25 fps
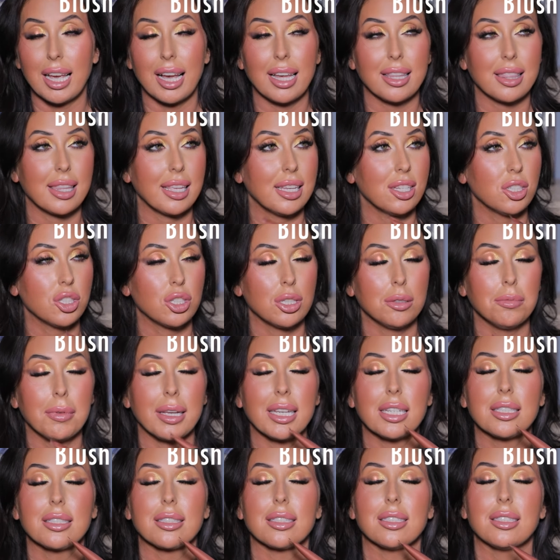I think she
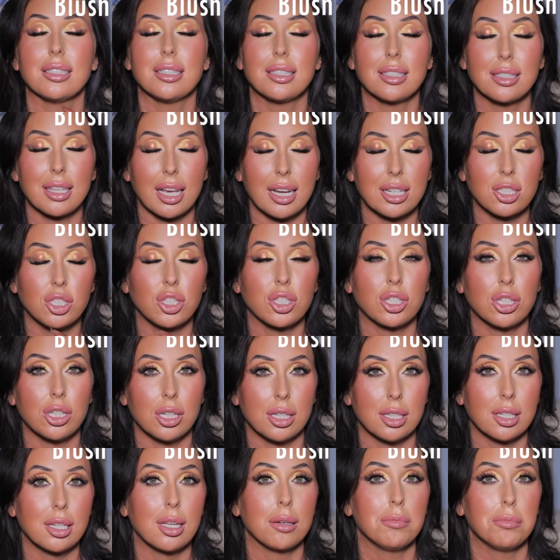makes such
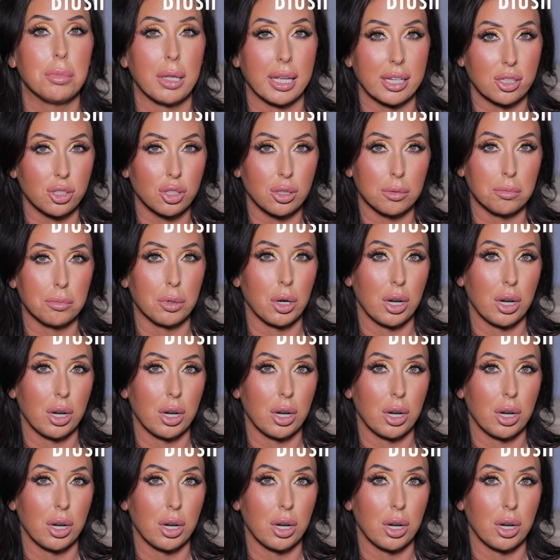good complexion